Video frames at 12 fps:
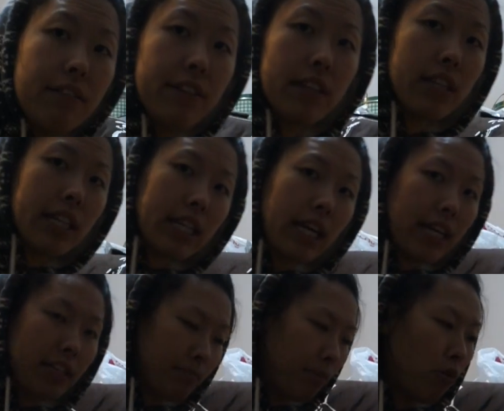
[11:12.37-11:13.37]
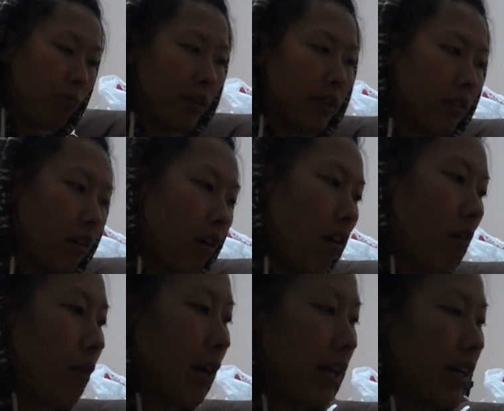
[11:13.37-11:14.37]
I feel like Kai is pooping in the
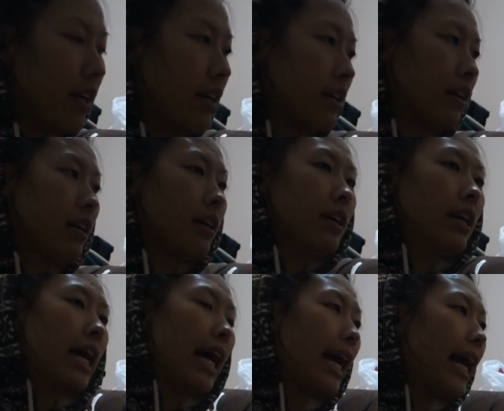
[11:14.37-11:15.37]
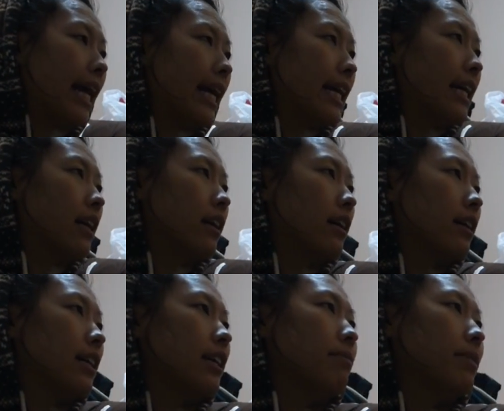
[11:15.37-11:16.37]
hallway. Hey,
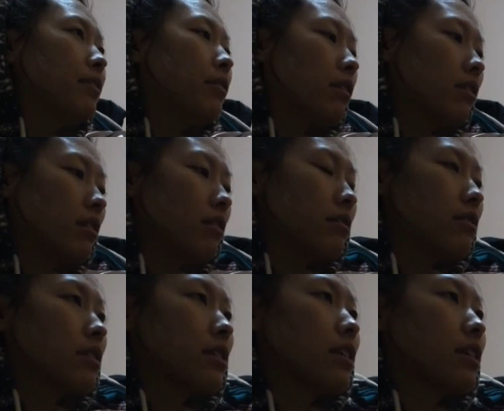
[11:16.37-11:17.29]
keep the door closed.